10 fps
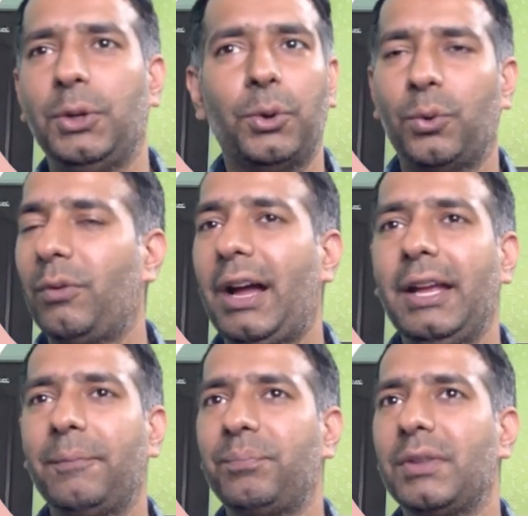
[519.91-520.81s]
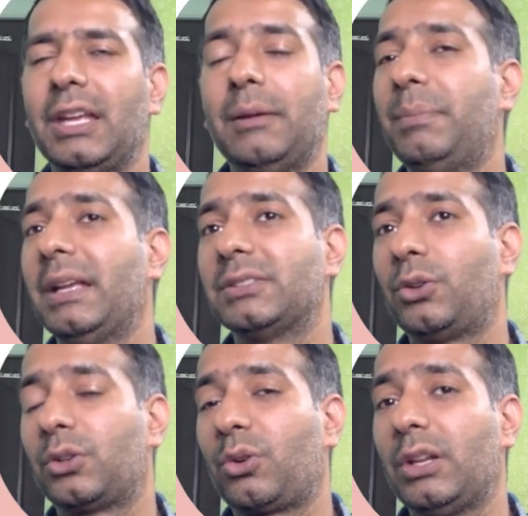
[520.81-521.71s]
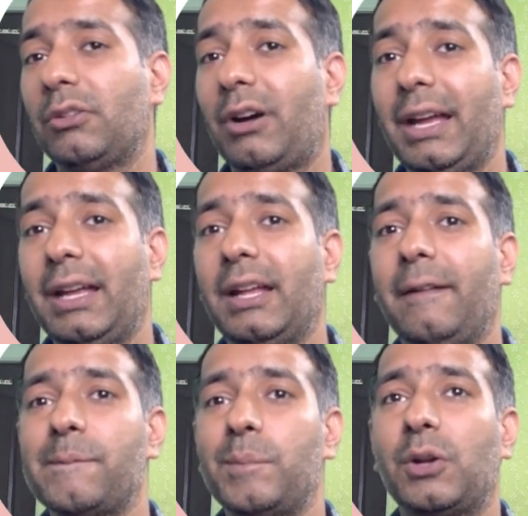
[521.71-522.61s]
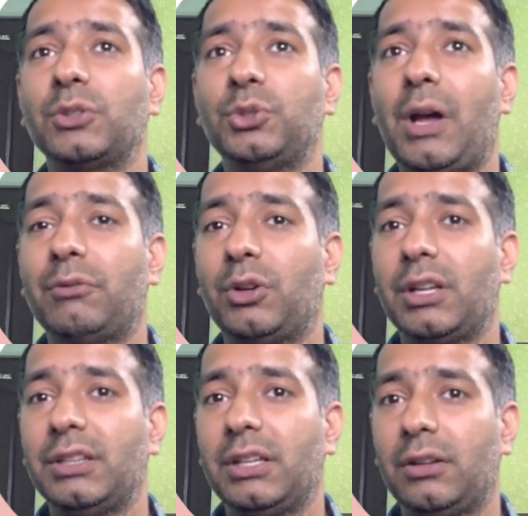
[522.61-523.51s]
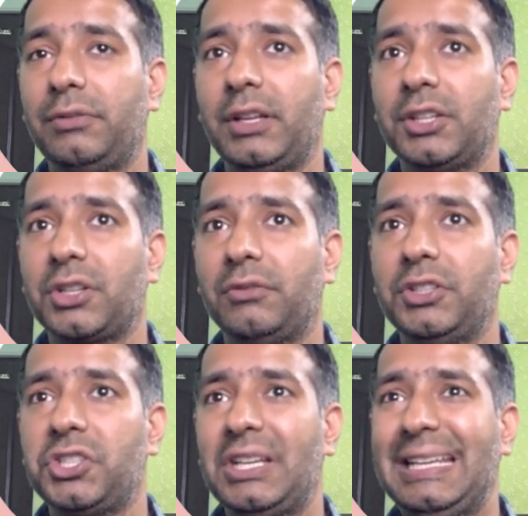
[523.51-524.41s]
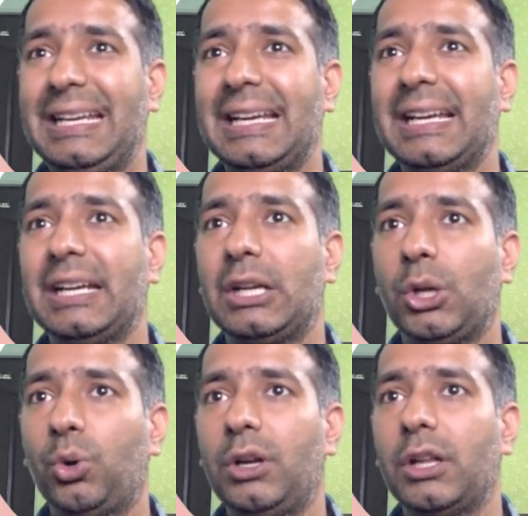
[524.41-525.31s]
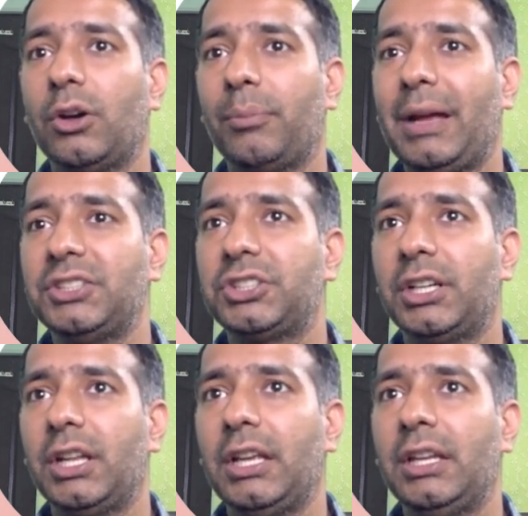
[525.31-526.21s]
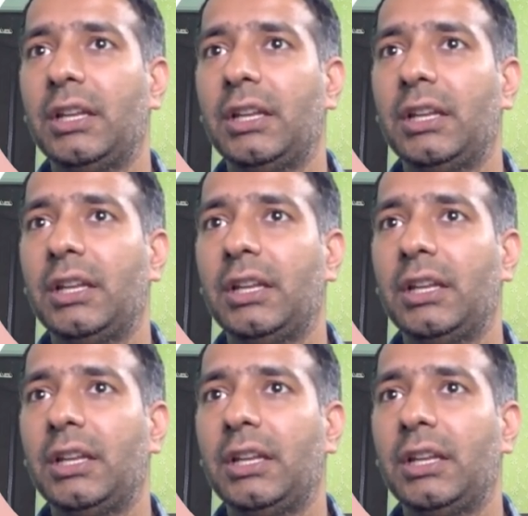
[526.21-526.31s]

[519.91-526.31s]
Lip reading: No. Why? API is not calling. Why? Because you have not done the configuration, which he told or mentioned